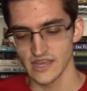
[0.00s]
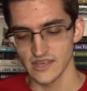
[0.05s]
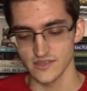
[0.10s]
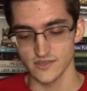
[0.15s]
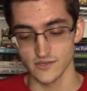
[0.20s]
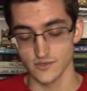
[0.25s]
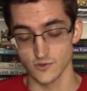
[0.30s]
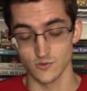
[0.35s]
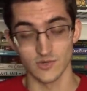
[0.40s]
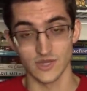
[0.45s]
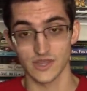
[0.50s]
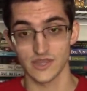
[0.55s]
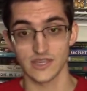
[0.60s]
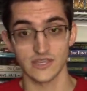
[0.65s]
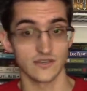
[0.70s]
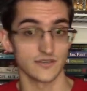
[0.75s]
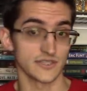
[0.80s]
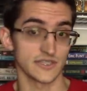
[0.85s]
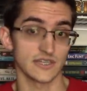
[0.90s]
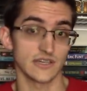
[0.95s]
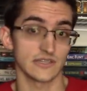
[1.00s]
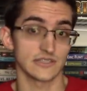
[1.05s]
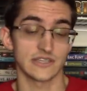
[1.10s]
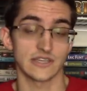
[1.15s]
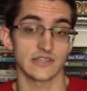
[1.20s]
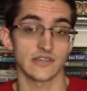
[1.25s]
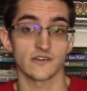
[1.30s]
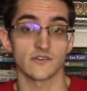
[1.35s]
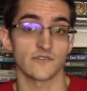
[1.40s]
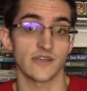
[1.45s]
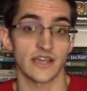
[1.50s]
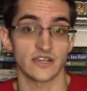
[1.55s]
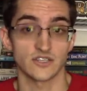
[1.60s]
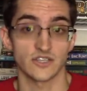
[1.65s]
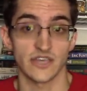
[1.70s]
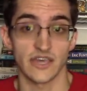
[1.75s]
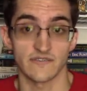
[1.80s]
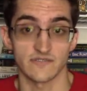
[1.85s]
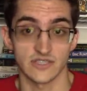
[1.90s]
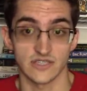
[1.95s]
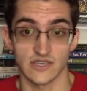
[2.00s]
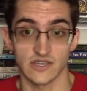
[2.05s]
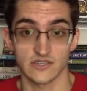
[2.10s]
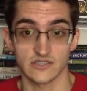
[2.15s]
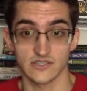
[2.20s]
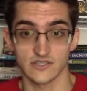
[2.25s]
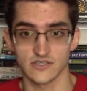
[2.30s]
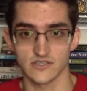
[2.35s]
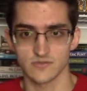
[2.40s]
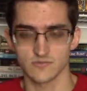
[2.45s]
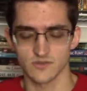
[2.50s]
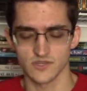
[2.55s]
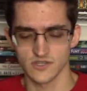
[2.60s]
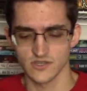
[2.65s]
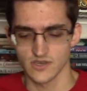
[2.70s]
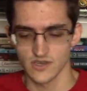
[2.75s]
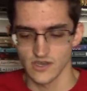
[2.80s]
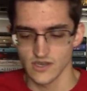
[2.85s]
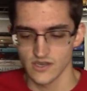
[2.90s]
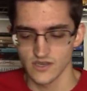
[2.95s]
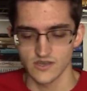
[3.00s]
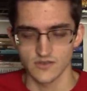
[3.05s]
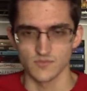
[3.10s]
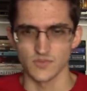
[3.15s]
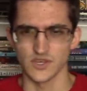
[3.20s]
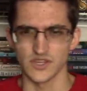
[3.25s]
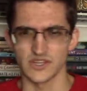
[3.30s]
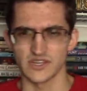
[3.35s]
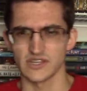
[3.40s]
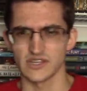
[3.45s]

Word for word: The, the one thing I'll say is that they don't actually have sex in this one, but it